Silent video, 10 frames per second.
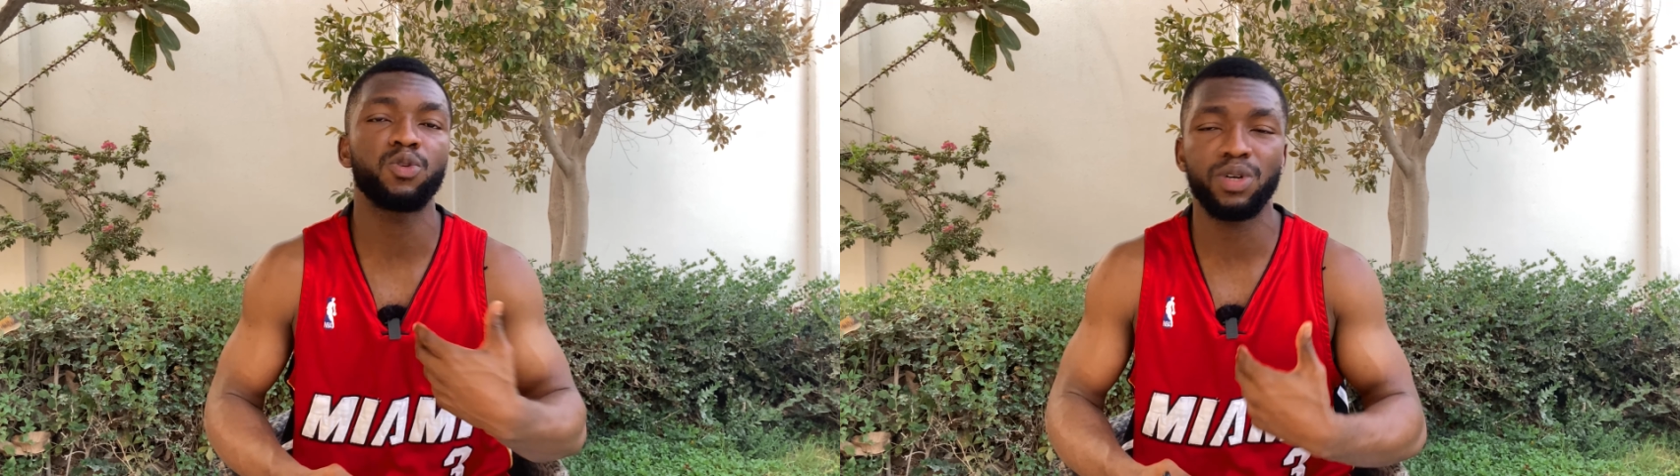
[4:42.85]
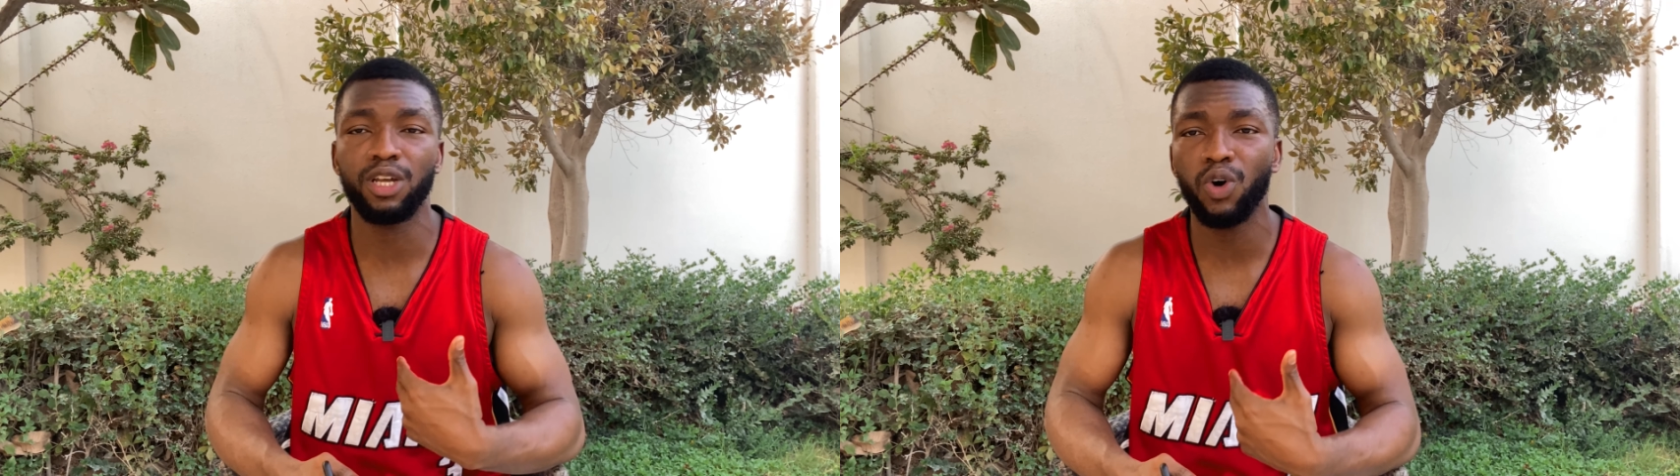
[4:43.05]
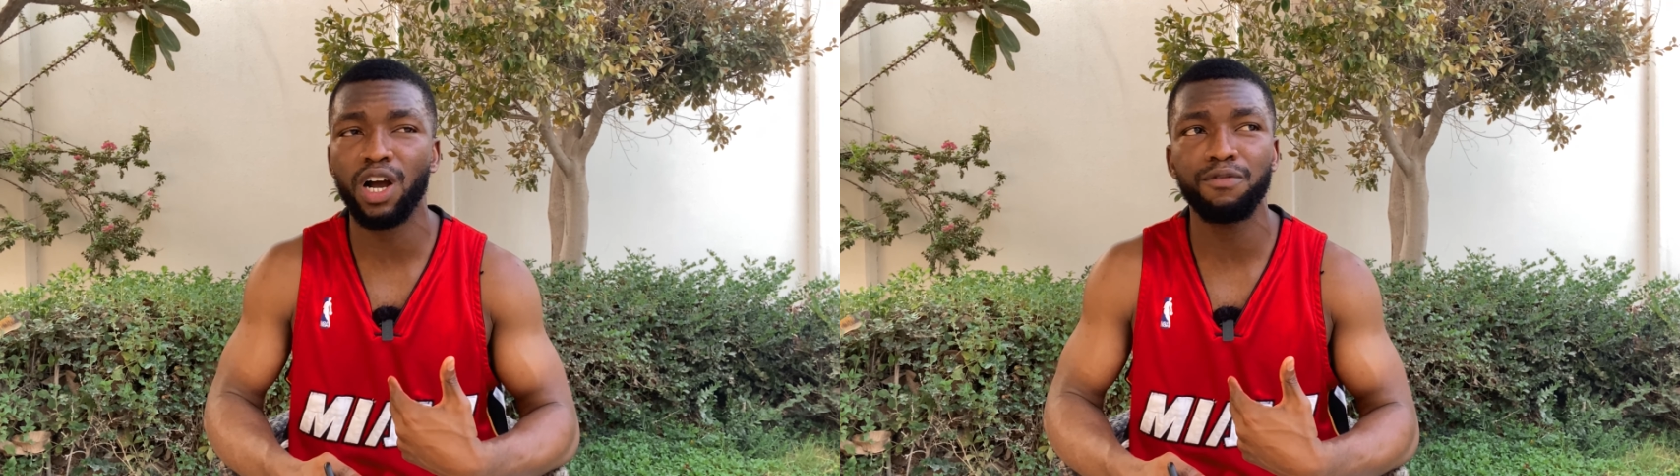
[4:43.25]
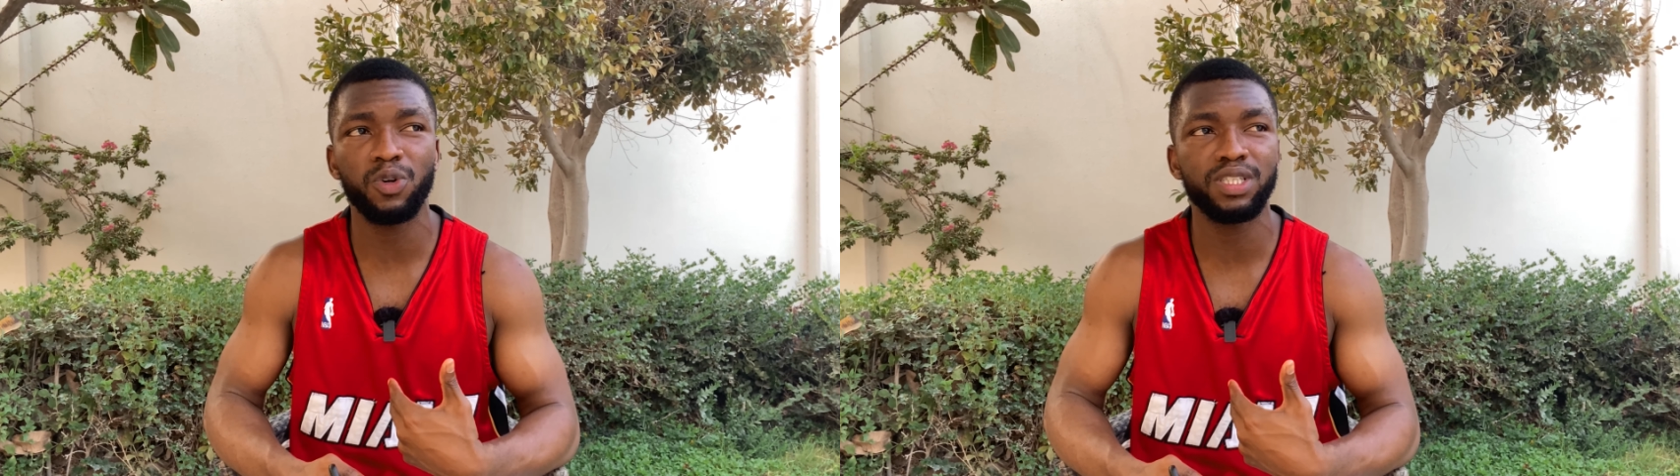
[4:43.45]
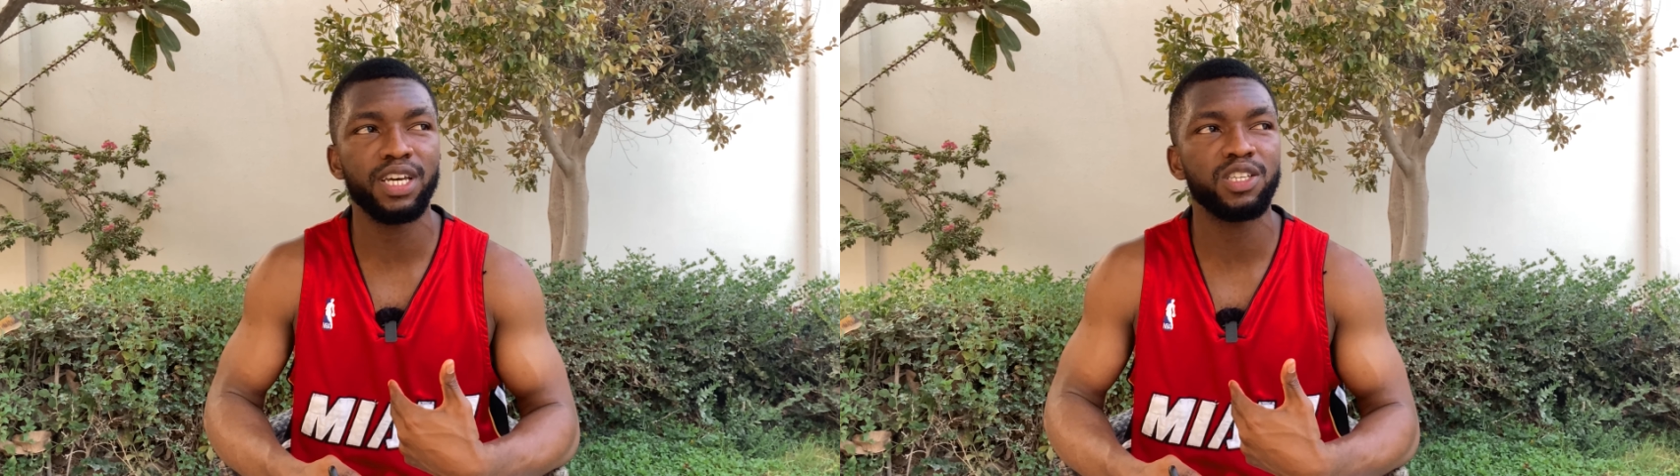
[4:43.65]
with the local
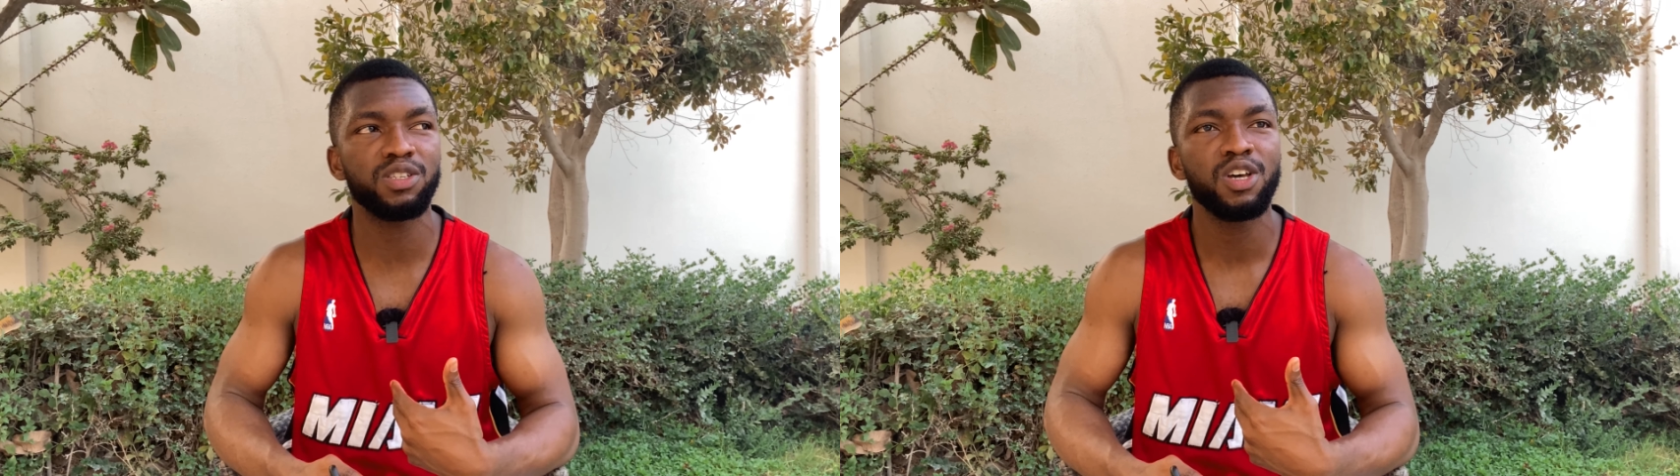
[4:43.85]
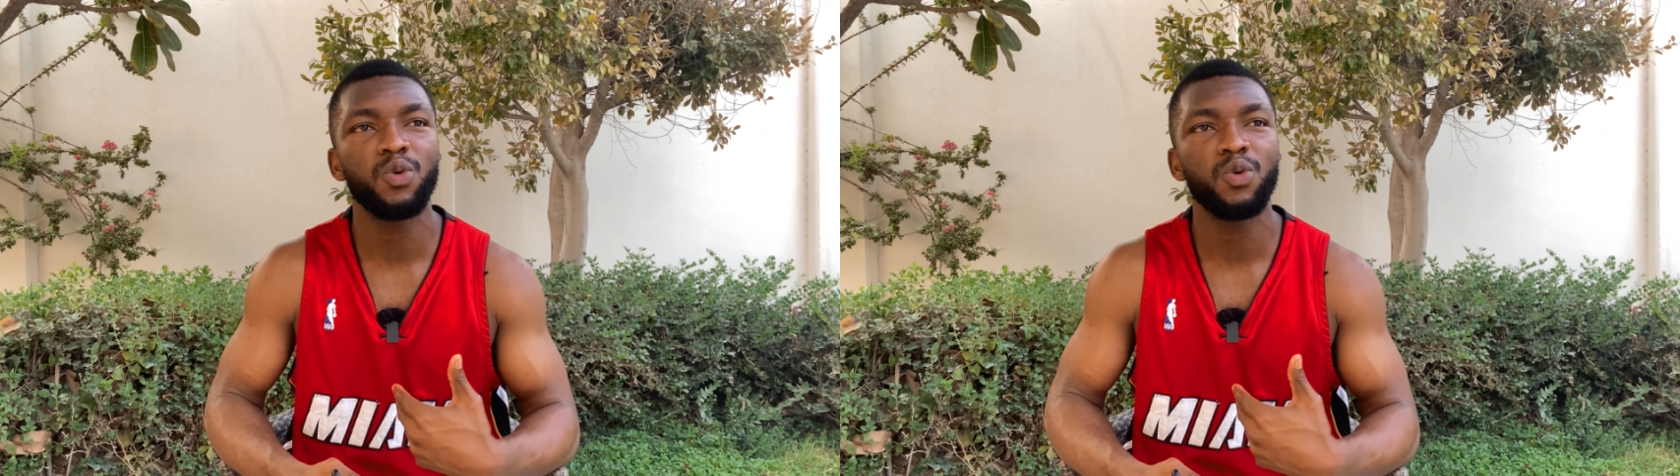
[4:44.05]
volunteers,